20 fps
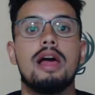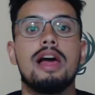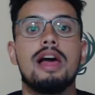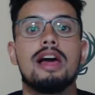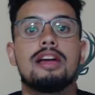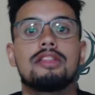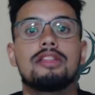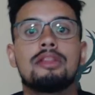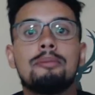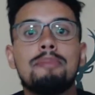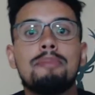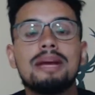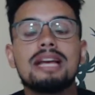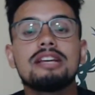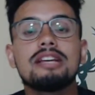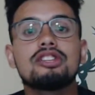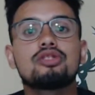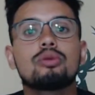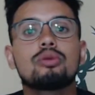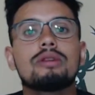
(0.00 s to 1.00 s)
The
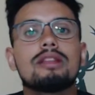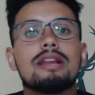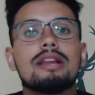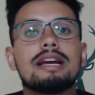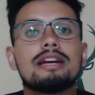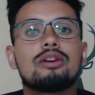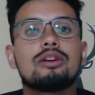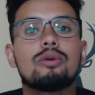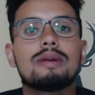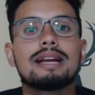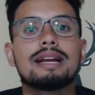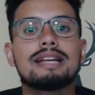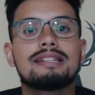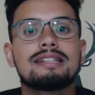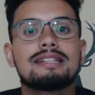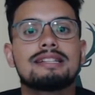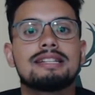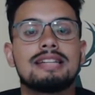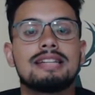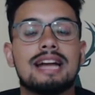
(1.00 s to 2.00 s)
biggest storyline going into
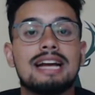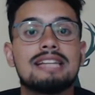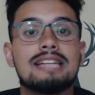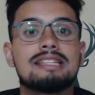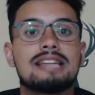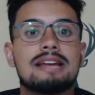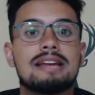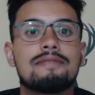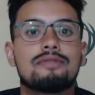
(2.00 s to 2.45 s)
tonight's game